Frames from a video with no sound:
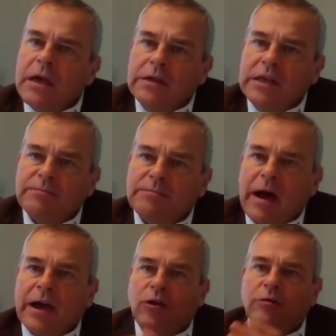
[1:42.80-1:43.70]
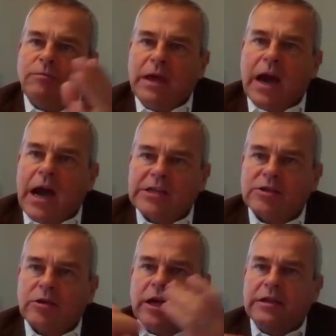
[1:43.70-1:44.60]
this might not be
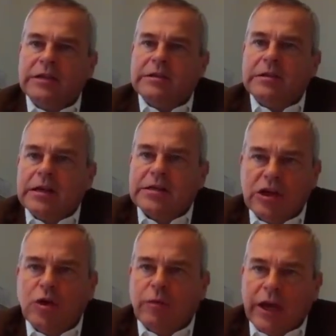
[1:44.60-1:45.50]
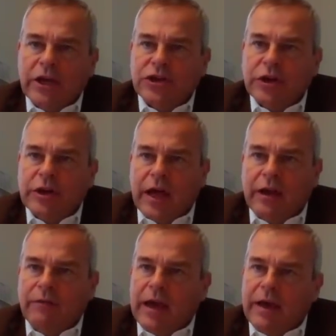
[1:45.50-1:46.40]
isolated situation, and
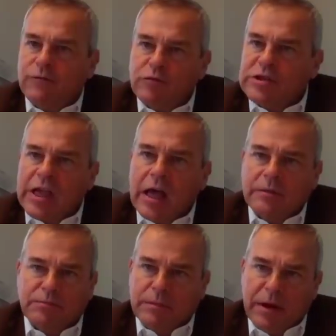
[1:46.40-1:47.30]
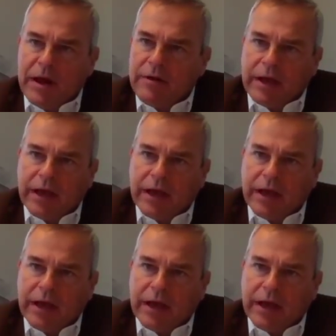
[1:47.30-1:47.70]
we have to start preparing.